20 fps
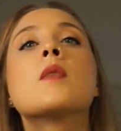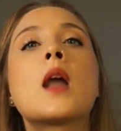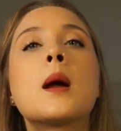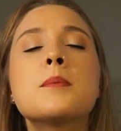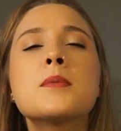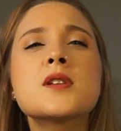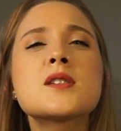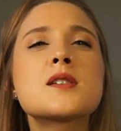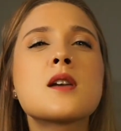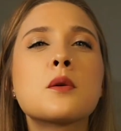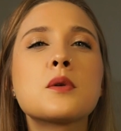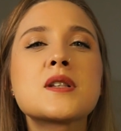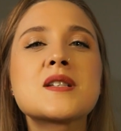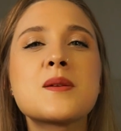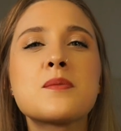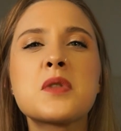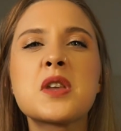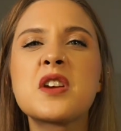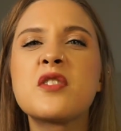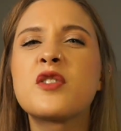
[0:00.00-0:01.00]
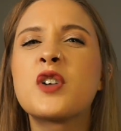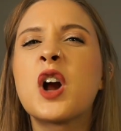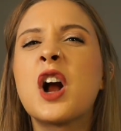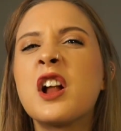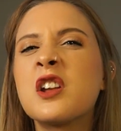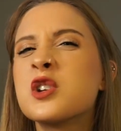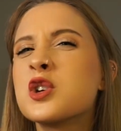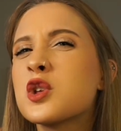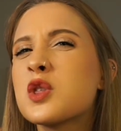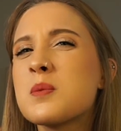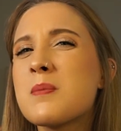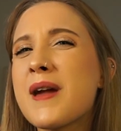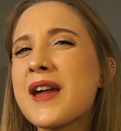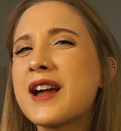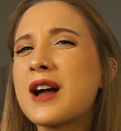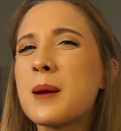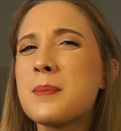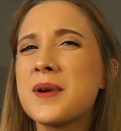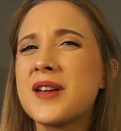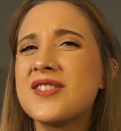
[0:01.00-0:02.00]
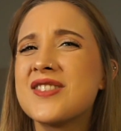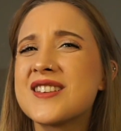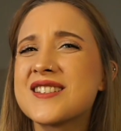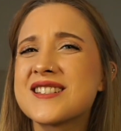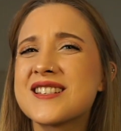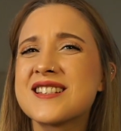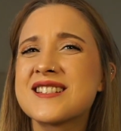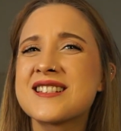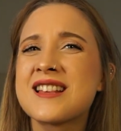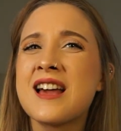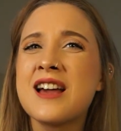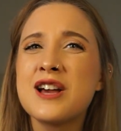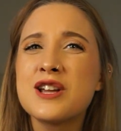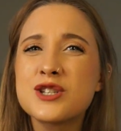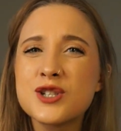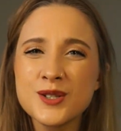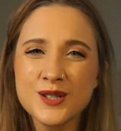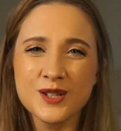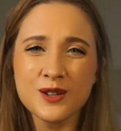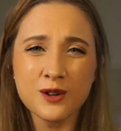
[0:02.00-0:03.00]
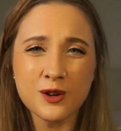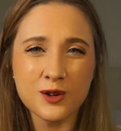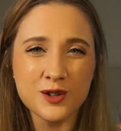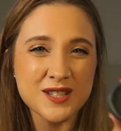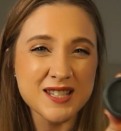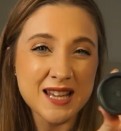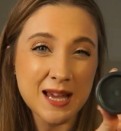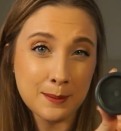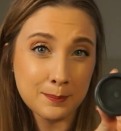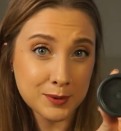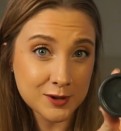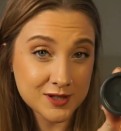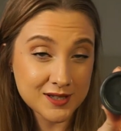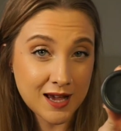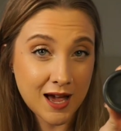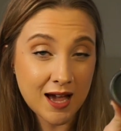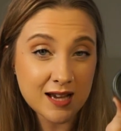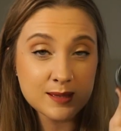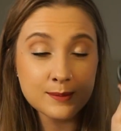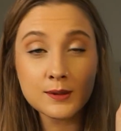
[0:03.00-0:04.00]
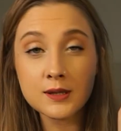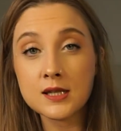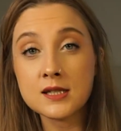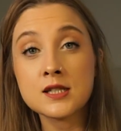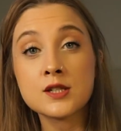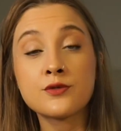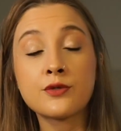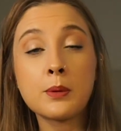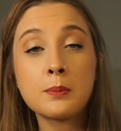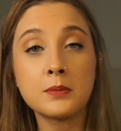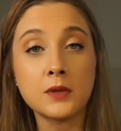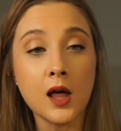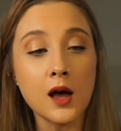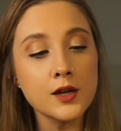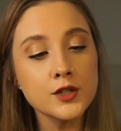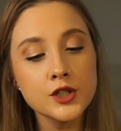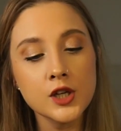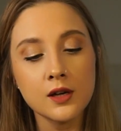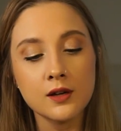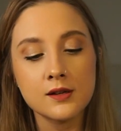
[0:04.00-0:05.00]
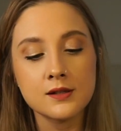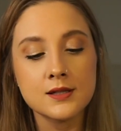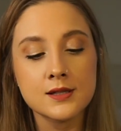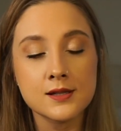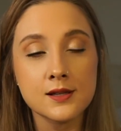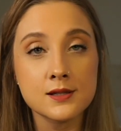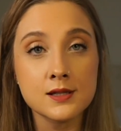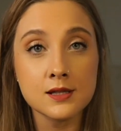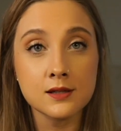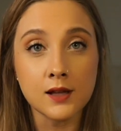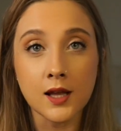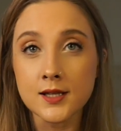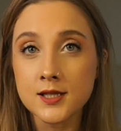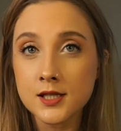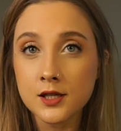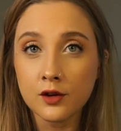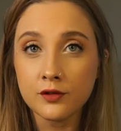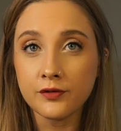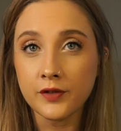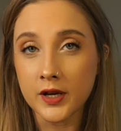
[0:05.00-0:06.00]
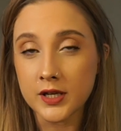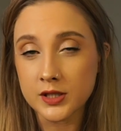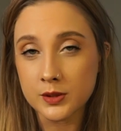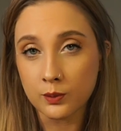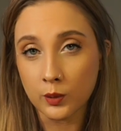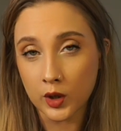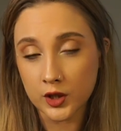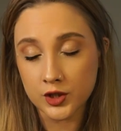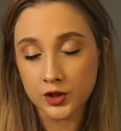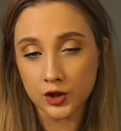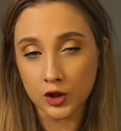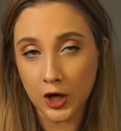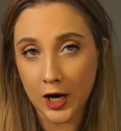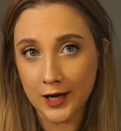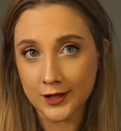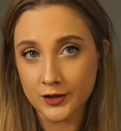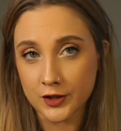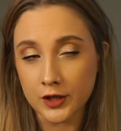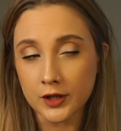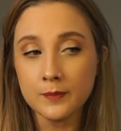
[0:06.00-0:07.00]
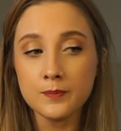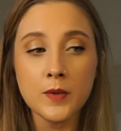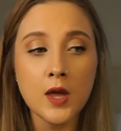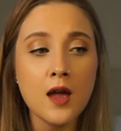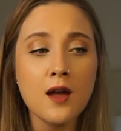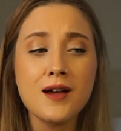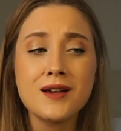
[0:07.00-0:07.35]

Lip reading: I'm gonna start with something for under the makeup, and this is just a little sample size, but this is from Lush, and it's the Celestial Face Moisturizer.